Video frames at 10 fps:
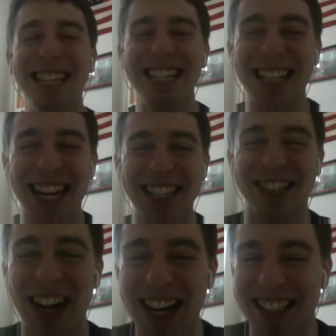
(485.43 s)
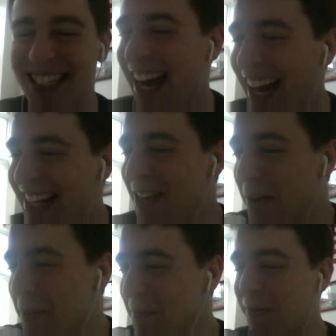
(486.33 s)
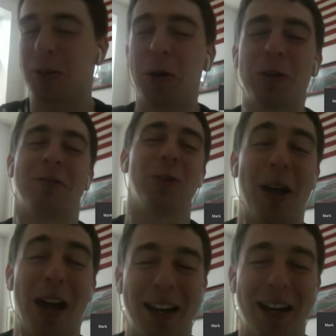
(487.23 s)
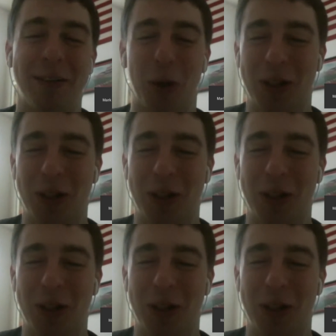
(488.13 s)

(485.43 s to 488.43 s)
That's crazy. For those of you that weren't